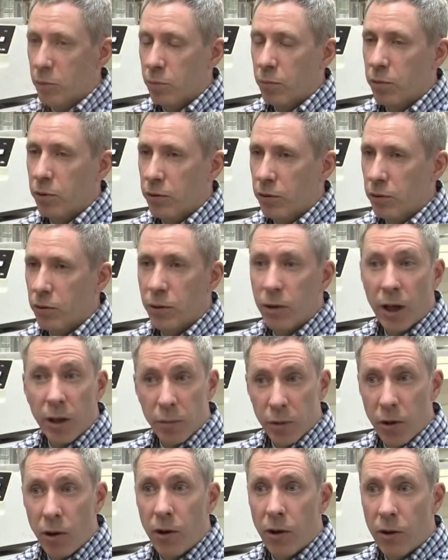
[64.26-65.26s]
brittle, it
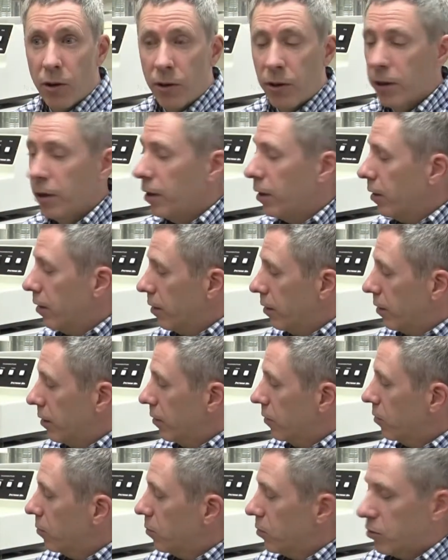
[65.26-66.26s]
becomes hard.
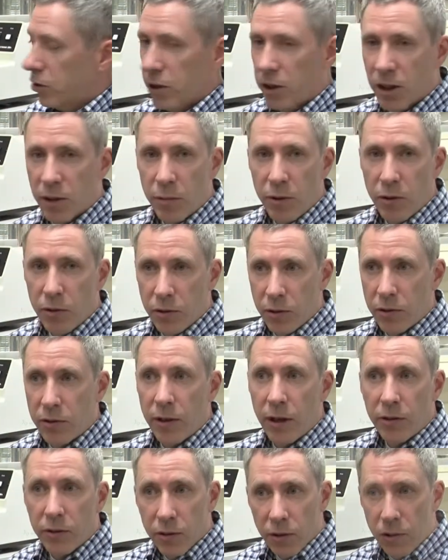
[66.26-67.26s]
This machine can be used to test the